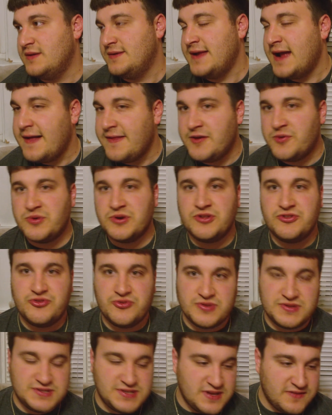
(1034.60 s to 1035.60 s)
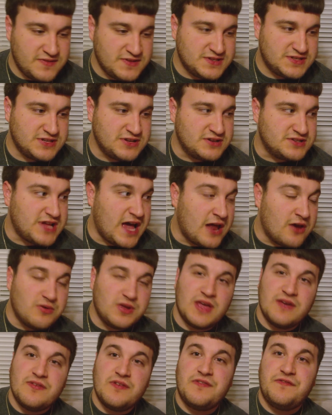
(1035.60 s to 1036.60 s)
Now they want to do a TV series. I don't
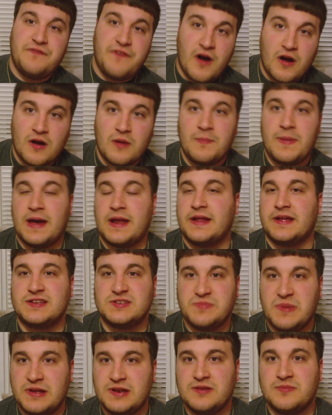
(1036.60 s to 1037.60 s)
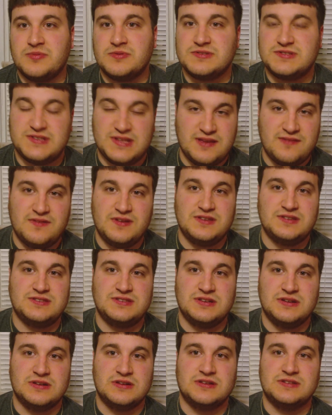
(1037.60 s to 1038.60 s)
give a fuck about Expendables TV
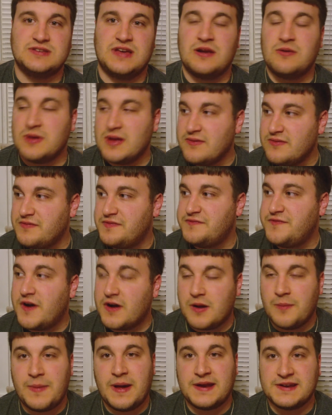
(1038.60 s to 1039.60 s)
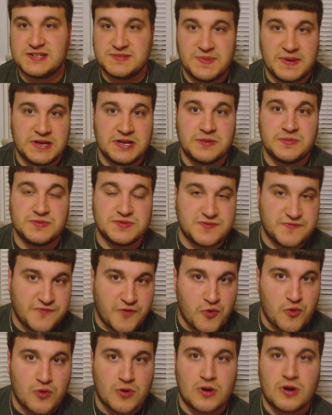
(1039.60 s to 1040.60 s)
series. I don't give a fuck about Expendables
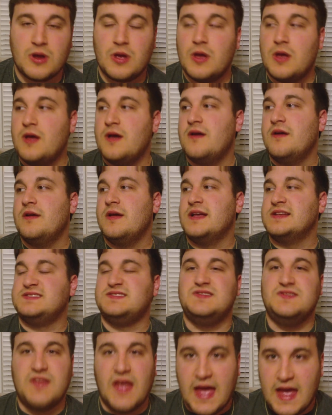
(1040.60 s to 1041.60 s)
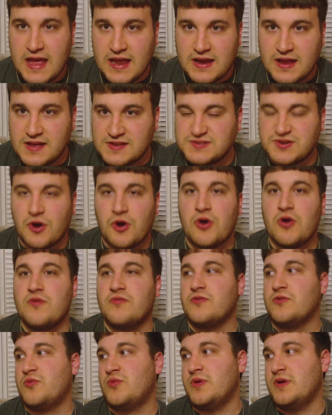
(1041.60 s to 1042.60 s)
4. It's dead. It's
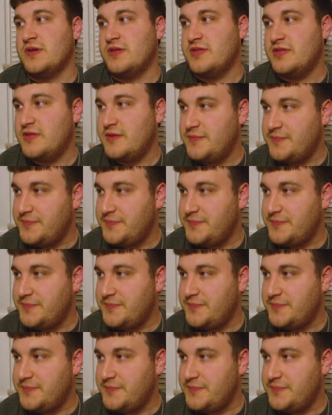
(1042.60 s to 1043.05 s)
over with.